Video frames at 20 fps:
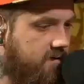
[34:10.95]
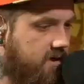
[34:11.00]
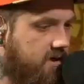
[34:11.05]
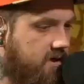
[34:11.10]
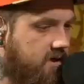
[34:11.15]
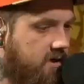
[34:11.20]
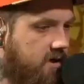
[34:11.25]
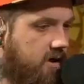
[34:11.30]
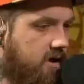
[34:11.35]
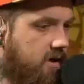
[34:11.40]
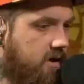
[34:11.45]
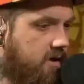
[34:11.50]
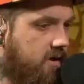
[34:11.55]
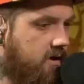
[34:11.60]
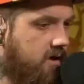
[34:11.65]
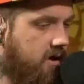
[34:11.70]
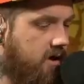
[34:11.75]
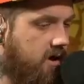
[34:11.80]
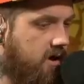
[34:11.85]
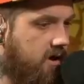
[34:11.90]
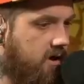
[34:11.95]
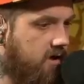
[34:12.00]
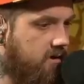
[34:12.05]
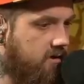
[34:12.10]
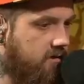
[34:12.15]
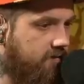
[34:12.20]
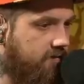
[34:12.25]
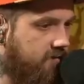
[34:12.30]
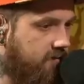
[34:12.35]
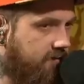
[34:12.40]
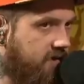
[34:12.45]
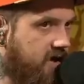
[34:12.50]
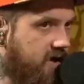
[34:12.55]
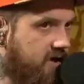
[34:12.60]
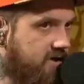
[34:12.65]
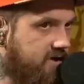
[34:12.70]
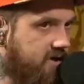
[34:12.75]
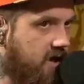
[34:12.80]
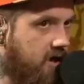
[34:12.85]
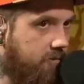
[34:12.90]
the uh the the
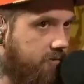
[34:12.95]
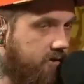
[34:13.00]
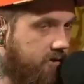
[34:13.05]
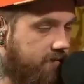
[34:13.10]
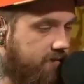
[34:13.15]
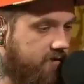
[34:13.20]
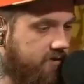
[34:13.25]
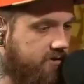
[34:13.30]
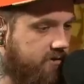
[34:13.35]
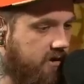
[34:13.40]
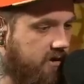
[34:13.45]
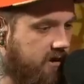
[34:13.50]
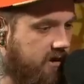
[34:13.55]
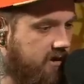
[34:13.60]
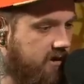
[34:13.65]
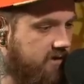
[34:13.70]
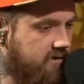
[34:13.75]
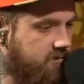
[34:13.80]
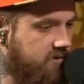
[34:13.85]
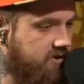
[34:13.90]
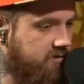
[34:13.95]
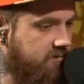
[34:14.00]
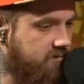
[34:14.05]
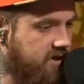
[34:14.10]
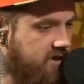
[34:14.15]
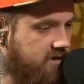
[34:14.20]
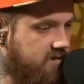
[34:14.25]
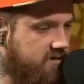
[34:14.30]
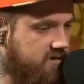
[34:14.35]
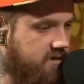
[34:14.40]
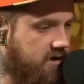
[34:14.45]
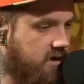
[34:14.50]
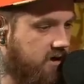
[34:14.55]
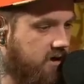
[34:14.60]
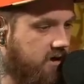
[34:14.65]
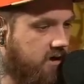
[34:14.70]
fantasy output for Trey Lance, which means